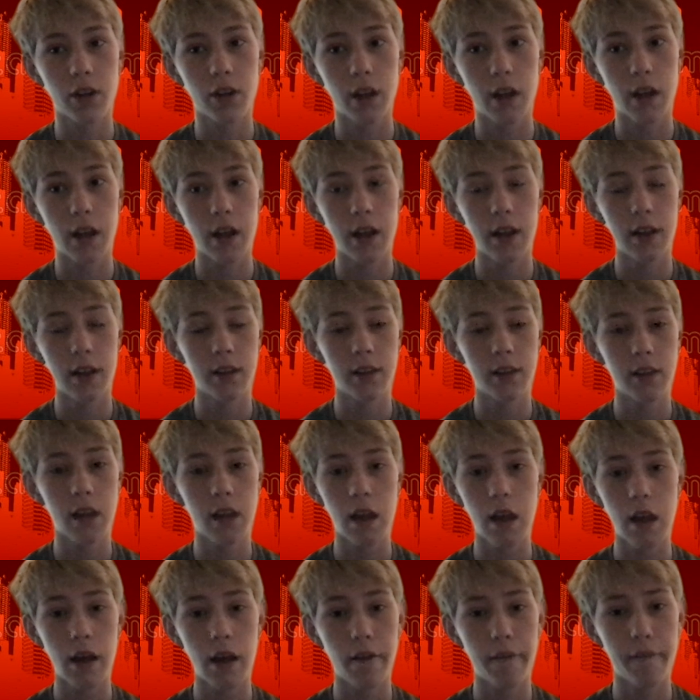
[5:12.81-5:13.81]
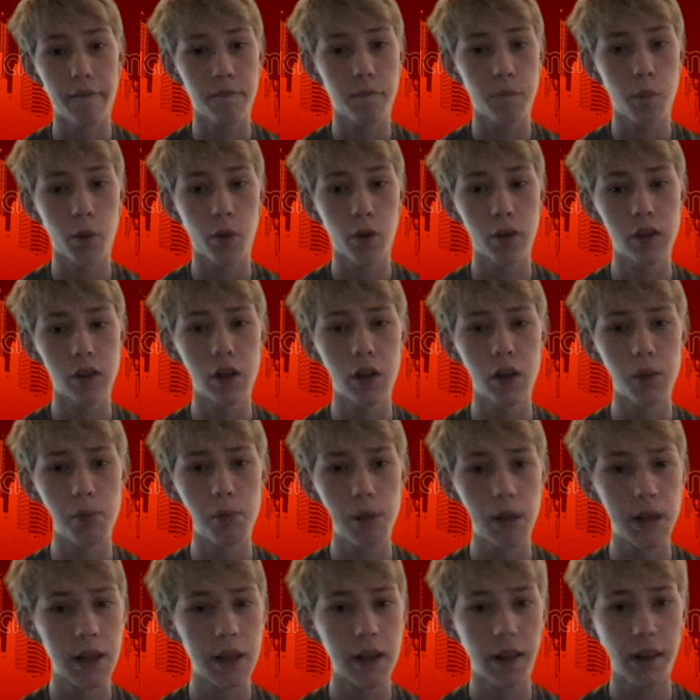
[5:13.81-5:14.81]
And
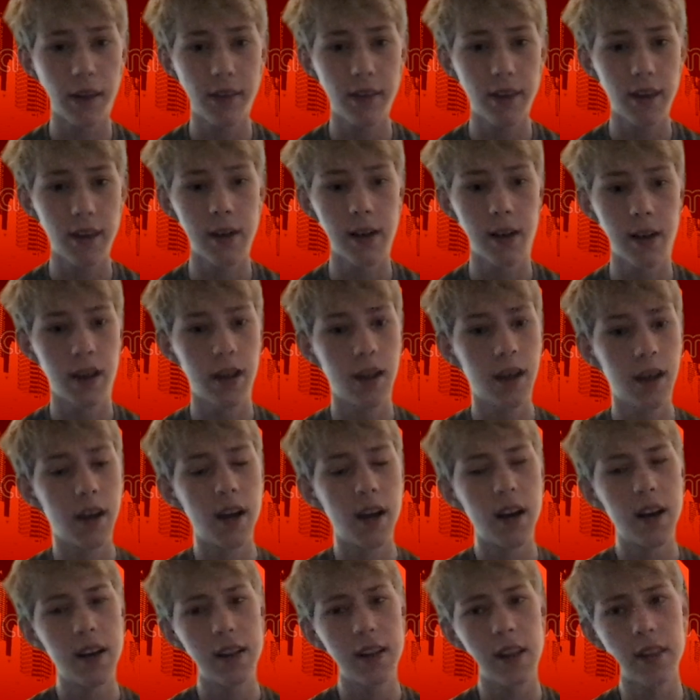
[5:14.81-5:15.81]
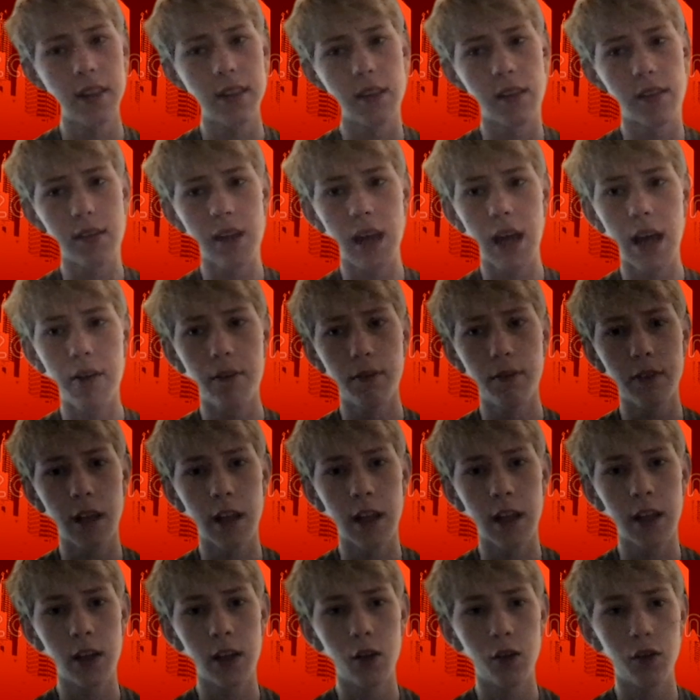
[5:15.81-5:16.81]
notably, they said that the time that
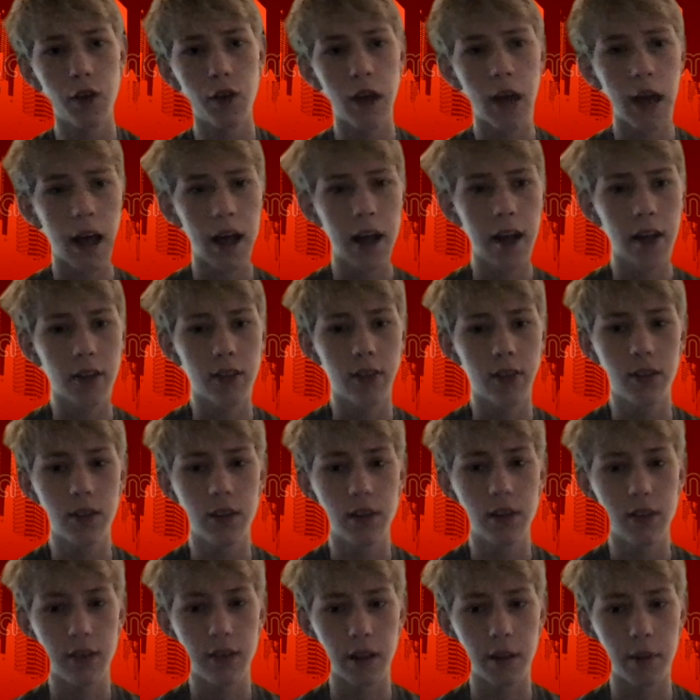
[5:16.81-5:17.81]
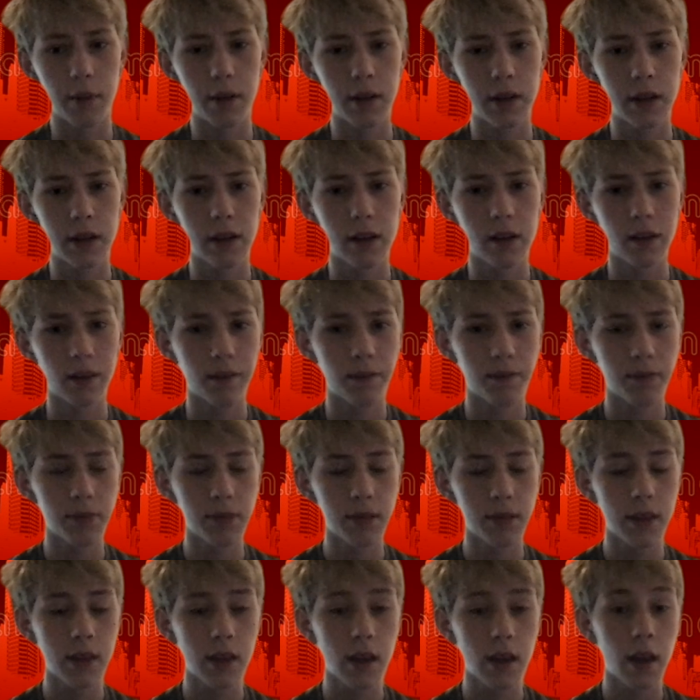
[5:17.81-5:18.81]
Juve has is limited
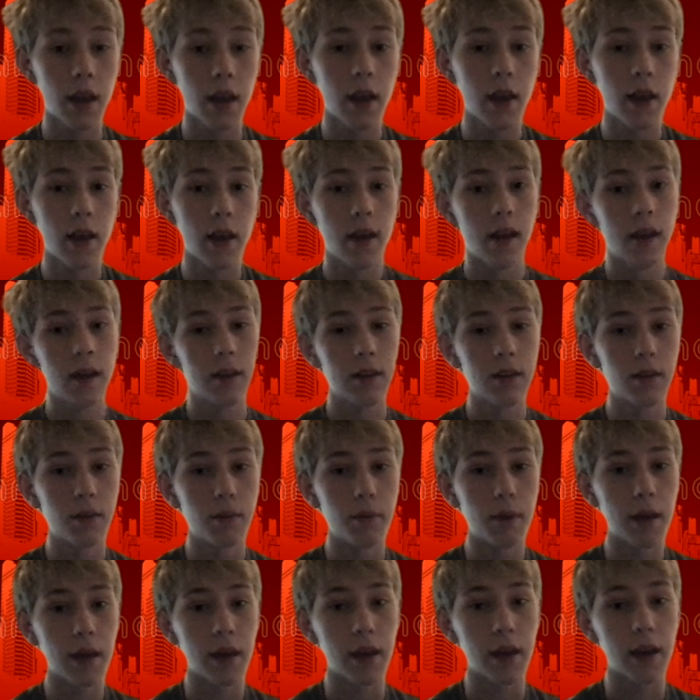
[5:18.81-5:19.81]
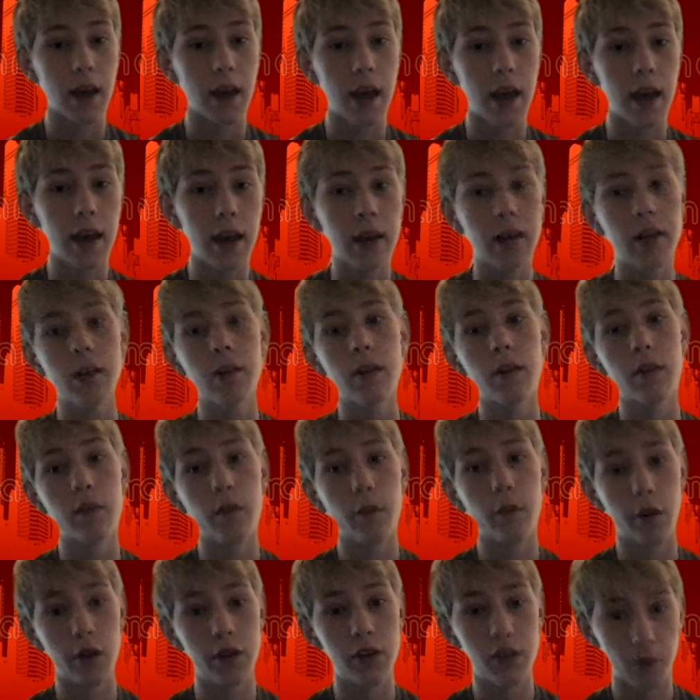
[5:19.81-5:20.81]
to make a
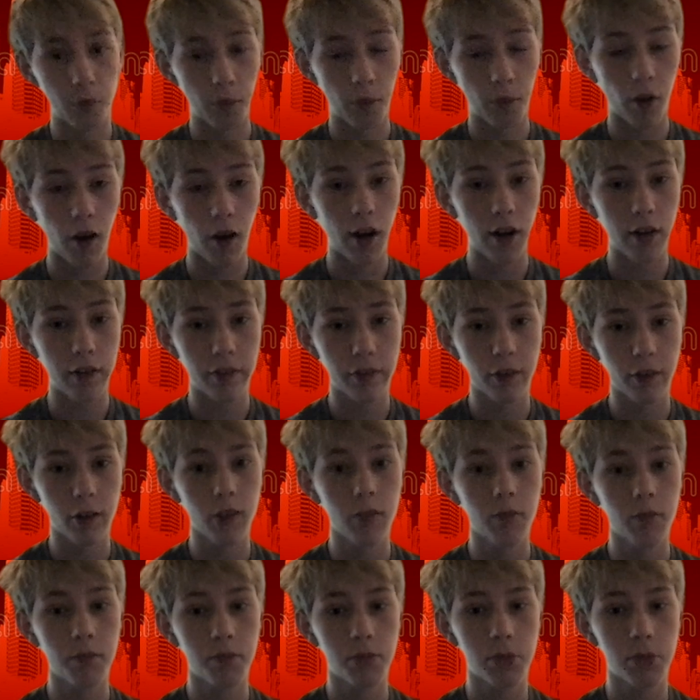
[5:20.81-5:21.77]
reasonable offer.